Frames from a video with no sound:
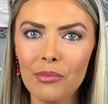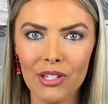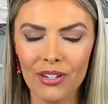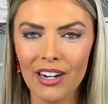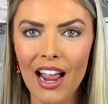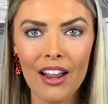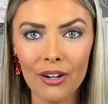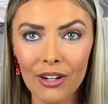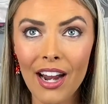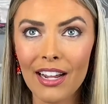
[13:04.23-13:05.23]
to her,
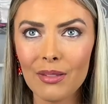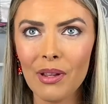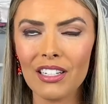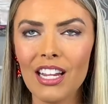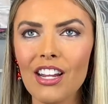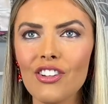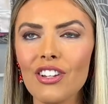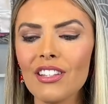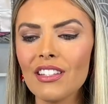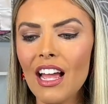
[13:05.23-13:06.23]
her,
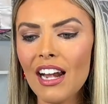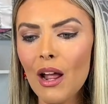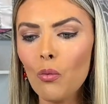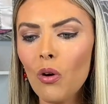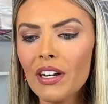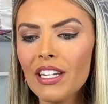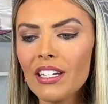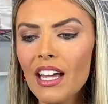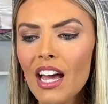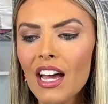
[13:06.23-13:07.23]
expectations and I wanted